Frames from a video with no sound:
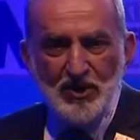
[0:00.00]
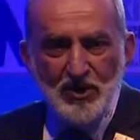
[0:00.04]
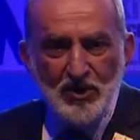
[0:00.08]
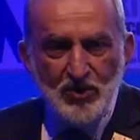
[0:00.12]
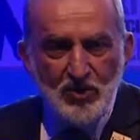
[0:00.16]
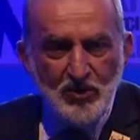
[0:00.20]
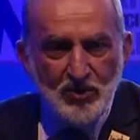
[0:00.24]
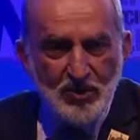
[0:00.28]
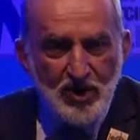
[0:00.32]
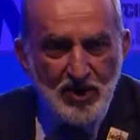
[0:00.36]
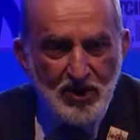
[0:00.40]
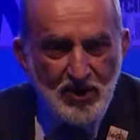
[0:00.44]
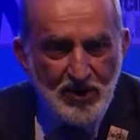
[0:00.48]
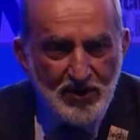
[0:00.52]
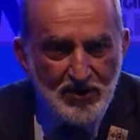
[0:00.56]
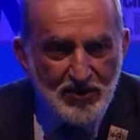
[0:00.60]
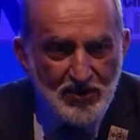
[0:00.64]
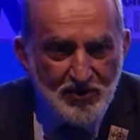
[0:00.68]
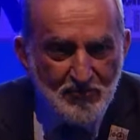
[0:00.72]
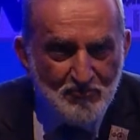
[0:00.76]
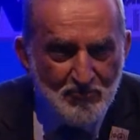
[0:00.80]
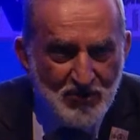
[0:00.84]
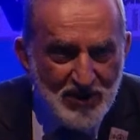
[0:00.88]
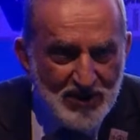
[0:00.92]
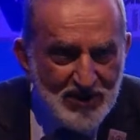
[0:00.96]
You take
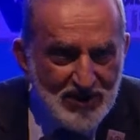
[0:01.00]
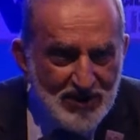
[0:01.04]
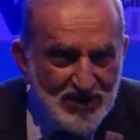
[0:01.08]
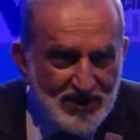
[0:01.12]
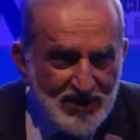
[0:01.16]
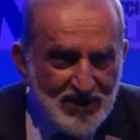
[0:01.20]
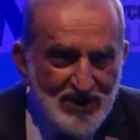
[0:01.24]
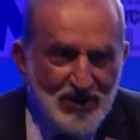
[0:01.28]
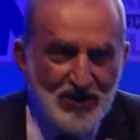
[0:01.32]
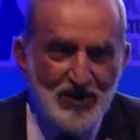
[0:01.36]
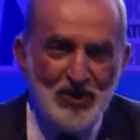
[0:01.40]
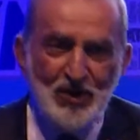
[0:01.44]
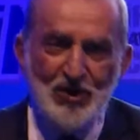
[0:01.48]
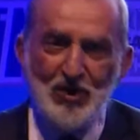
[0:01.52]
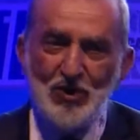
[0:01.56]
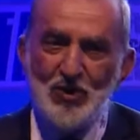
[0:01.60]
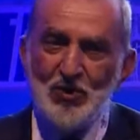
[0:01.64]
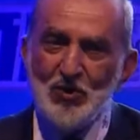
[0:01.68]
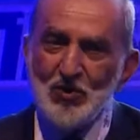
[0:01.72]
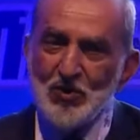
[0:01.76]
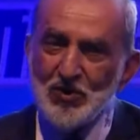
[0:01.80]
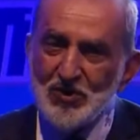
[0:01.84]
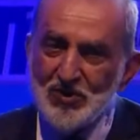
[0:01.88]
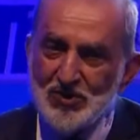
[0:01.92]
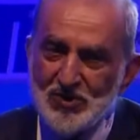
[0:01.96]
their money,
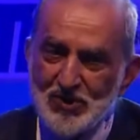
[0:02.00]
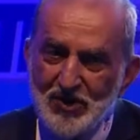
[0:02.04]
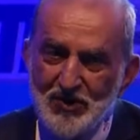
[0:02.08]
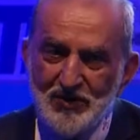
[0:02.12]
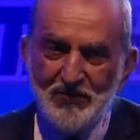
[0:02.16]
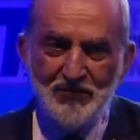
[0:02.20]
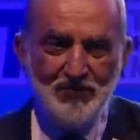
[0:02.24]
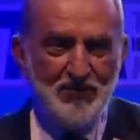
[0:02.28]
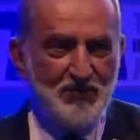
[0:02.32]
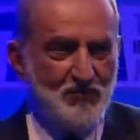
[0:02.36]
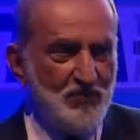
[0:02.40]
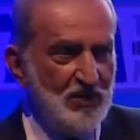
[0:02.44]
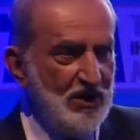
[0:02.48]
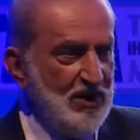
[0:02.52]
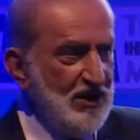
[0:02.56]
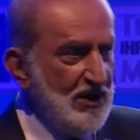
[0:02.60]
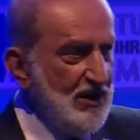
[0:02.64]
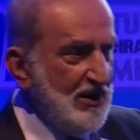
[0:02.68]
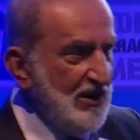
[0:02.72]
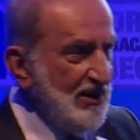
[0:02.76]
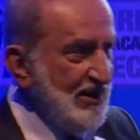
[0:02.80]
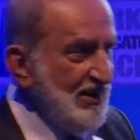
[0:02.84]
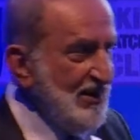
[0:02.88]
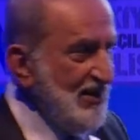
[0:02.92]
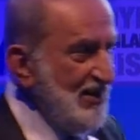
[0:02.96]
you reserve the money.
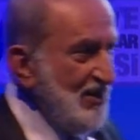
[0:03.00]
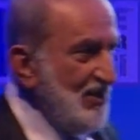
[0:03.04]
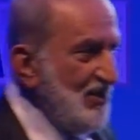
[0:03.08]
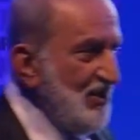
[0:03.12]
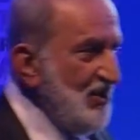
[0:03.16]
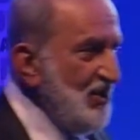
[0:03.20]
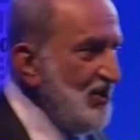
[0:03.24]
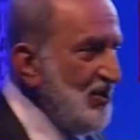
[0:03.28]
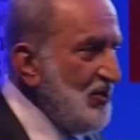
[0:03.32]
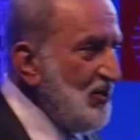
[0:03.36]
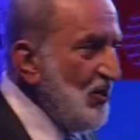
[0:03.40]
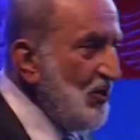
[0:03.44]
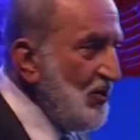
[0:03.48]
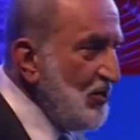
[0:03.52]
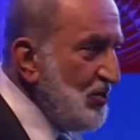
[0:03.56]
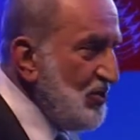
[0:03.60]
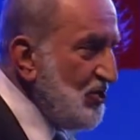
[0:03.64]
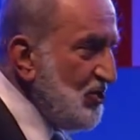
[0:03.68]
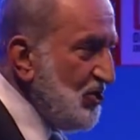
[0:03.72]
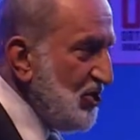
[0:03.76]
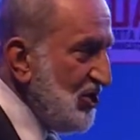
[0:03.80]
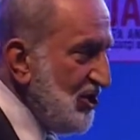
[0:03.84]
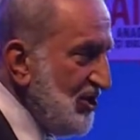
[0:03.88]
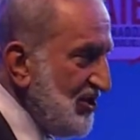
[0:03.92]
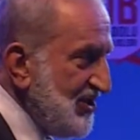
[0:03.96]
You don't
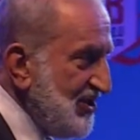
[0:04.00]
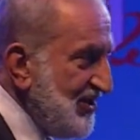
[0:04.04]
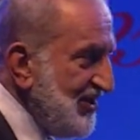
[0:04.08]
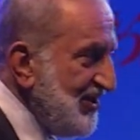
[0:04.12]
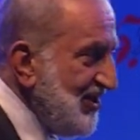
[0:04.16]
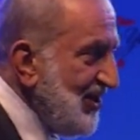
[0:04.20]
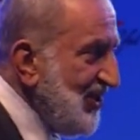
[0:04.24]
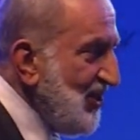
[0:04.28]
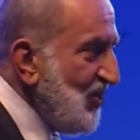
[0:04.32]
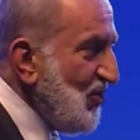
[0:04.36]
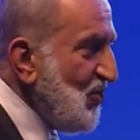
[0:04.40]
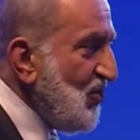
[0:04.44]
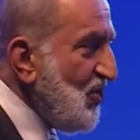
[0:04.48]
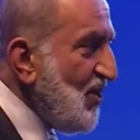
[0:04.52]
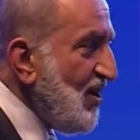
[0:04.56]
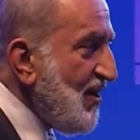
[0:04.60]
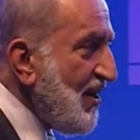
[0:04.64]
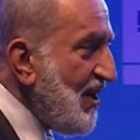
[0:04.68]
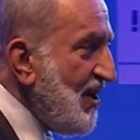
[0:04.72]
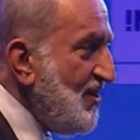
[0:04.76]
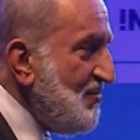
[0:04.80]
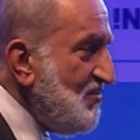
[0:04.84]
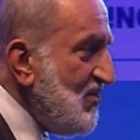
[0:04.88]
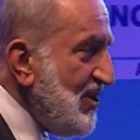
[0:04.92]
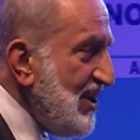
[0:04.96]
cheat. You
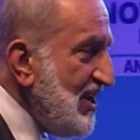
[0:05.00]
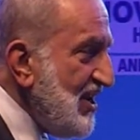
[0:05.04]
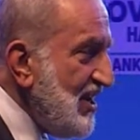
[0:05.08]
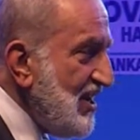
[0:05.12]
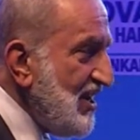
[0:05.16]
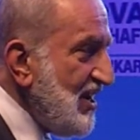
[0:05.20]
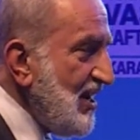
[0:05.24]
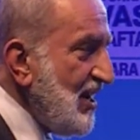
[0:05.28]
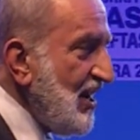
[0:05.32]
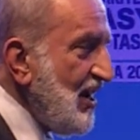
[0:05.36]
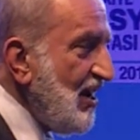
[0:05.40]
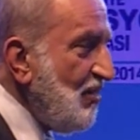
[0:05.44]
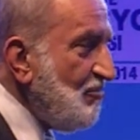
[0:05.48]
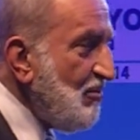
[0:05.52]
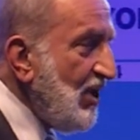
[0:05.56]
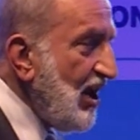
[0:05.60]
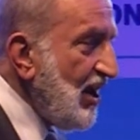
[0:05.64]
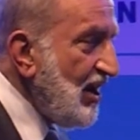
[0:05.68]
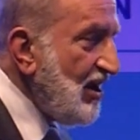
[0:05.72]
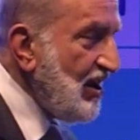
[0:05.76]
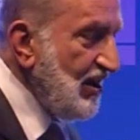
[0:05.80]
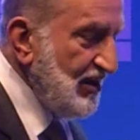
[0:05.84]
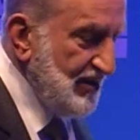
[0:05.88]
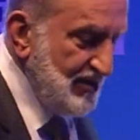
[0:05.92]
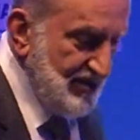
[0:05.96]
are amin,
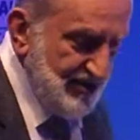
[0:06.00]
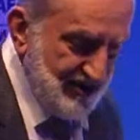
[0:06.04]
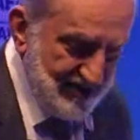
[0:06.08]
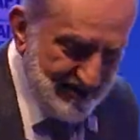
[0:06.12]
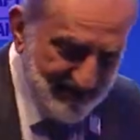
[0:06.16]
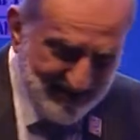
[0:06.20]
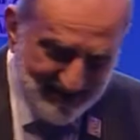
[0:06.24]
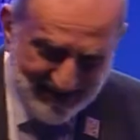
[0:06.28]
amanat.